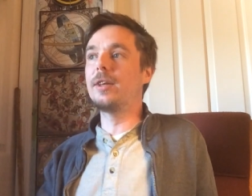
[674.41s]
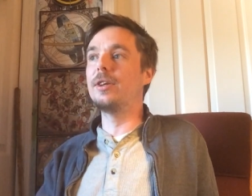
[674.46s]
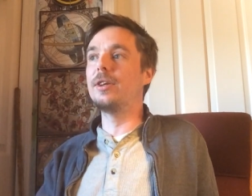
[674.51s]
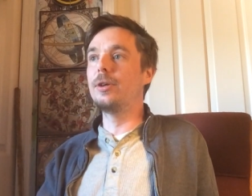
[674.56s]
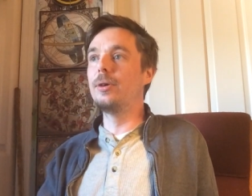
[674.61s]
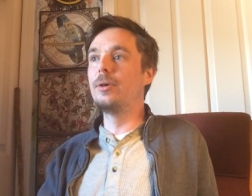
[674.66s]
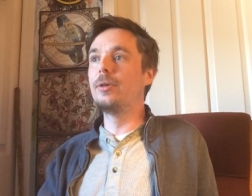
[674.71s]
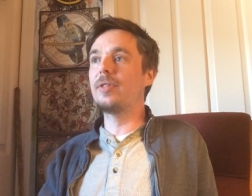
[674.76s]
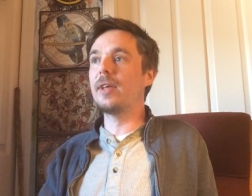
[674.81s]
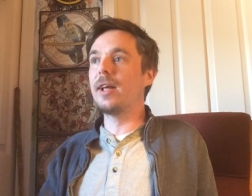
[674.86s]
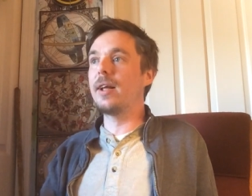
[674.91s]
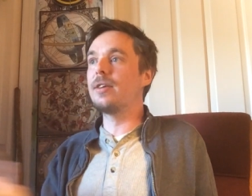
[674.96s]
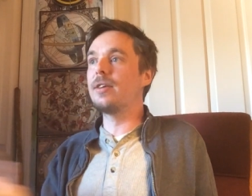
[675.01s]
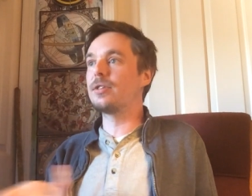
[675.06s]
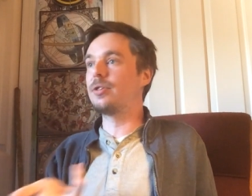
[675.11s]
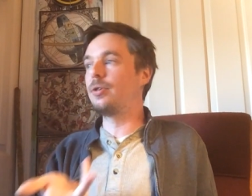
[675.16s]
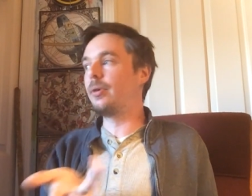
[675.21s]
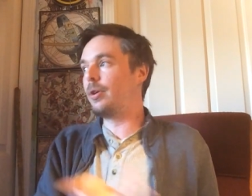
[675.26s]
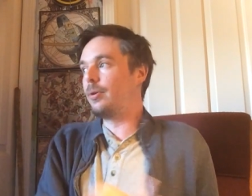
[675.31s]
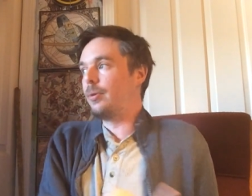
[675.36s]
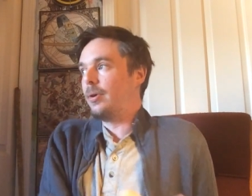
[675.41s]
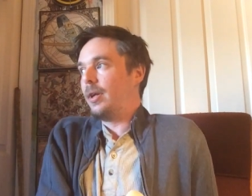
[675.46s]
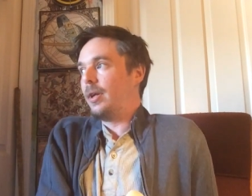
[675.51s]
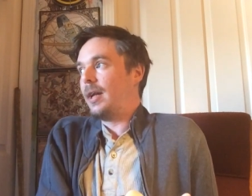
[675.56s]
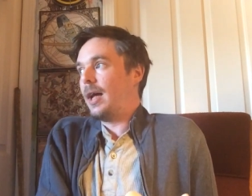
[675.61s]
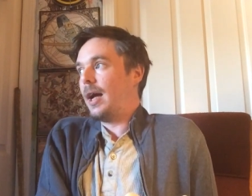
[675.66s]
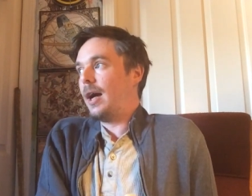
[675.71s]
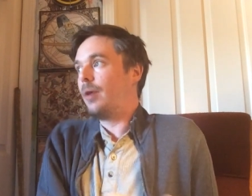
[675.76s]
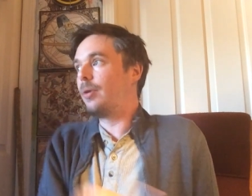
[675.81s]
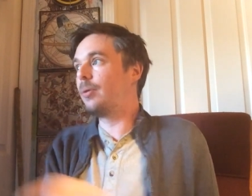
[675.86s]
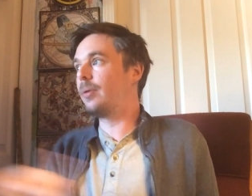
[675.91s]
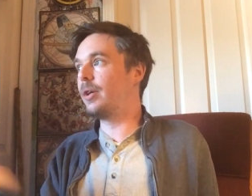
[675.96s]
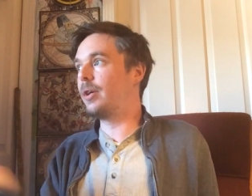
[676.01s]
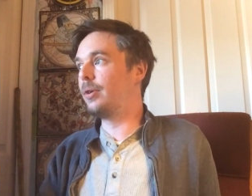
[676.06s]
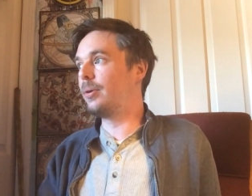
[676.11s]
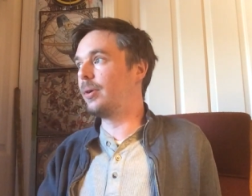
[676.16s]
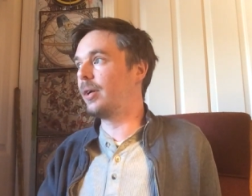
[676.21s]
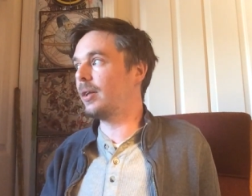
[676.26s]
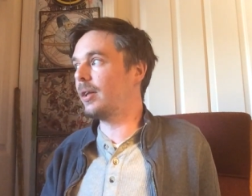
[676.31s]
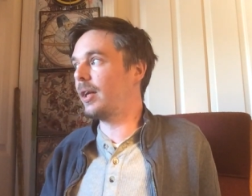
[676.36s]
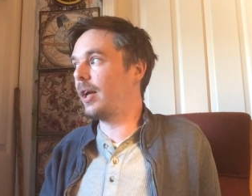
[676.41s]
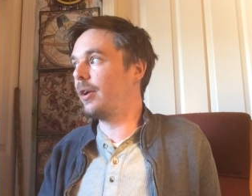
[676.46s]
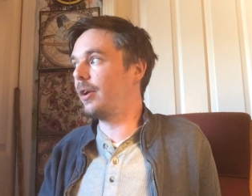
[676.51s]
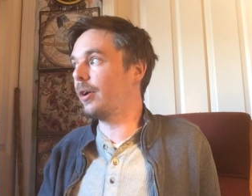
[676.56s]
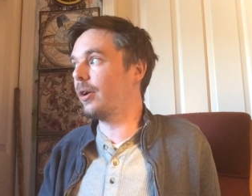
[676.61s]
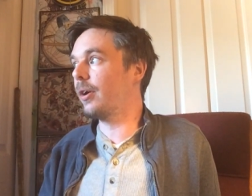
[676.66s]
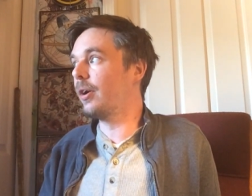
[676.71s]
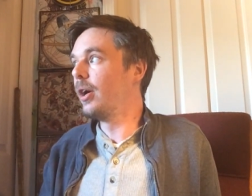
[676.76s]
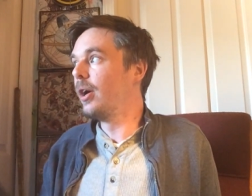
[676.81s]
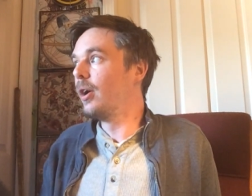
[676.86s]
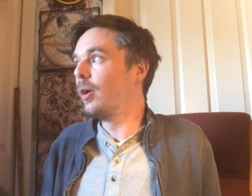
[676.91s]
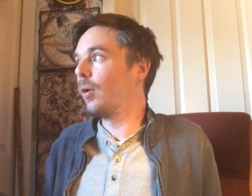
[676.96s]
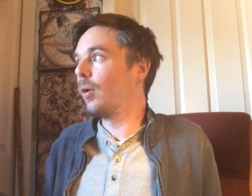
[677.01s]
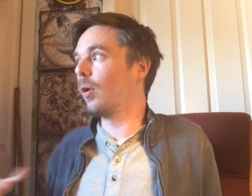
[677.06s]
to do things do i do it now do i do it later